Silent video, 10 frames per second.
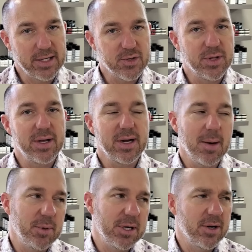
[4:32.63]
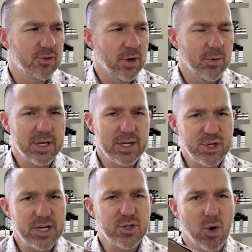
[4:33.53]
So they, a couple of years ago, they
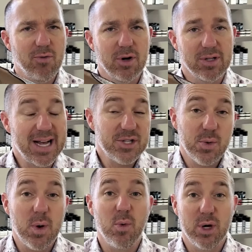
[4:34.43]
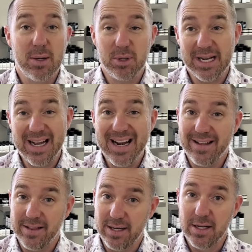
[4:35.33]
changed over, and last year we weren't able to get
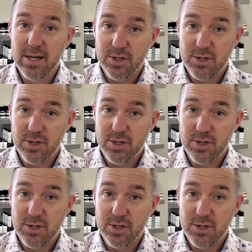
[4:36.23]
anything